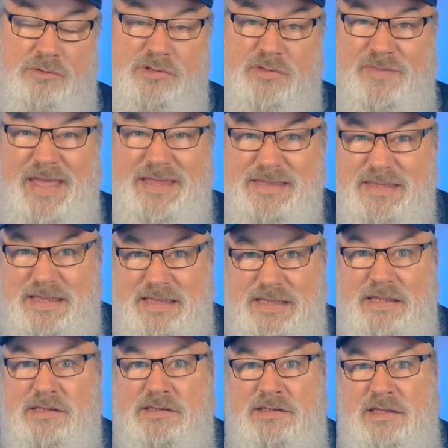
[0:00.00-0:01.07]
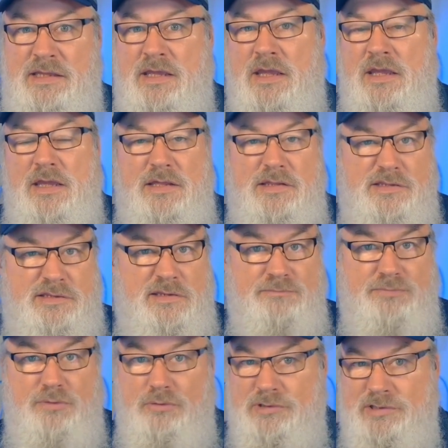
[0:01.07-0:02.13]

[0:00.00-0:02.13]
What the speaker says: So that's the easy, simple,